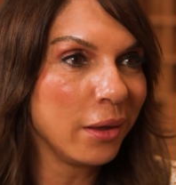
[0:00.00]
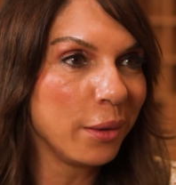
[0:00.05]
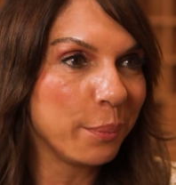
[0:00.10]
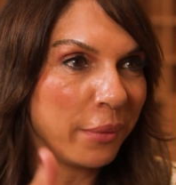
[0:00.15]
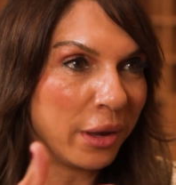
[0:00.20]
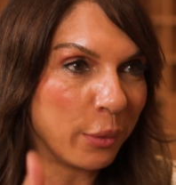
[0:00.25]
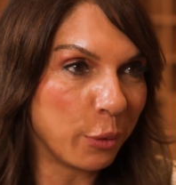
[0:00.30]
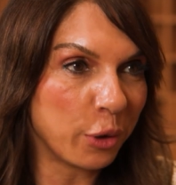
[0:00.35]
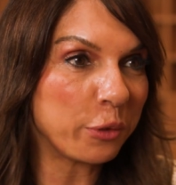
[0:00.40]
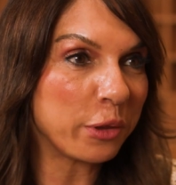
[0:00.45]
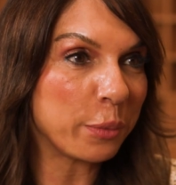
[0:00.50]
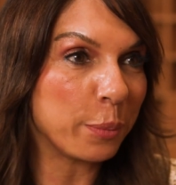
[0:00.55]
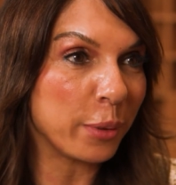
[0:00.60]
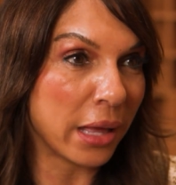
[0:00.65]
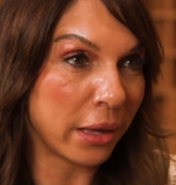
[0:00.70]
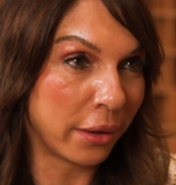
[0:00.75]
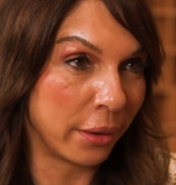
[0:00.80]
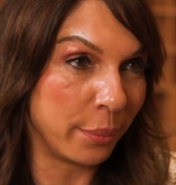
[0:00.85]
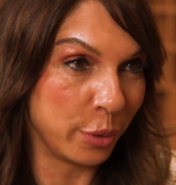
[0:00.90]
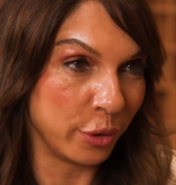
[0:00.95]
my work with
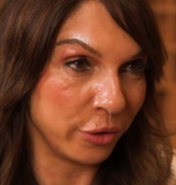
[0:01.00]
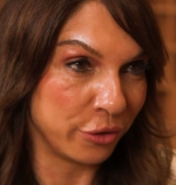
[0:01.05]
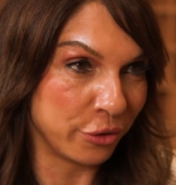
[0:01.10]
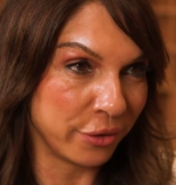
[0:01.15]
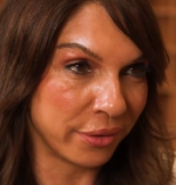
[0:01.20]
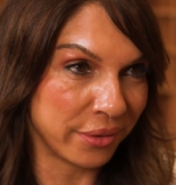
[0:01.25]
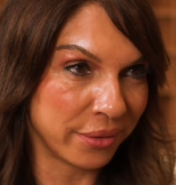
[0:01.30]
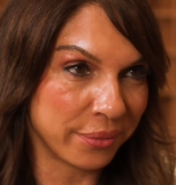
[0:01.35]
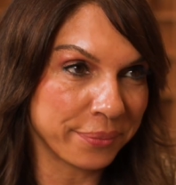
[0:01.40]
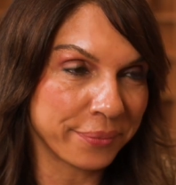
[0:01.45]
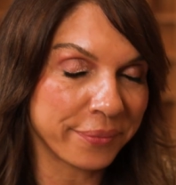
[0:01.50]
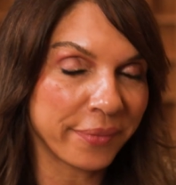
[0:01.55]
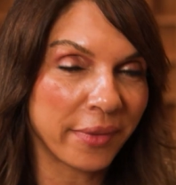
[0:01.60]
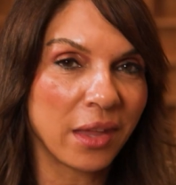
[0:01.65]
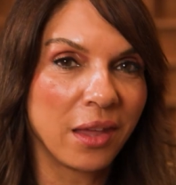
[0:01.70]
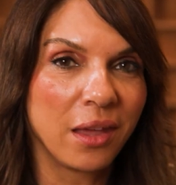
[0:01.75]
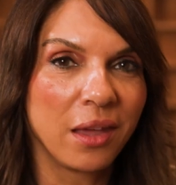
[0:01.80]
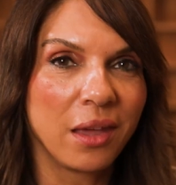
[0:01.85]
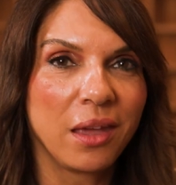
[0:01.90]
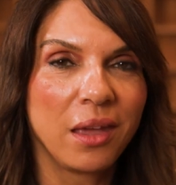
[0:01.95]
Black composers.
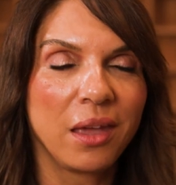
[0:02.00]
Mm-hmm.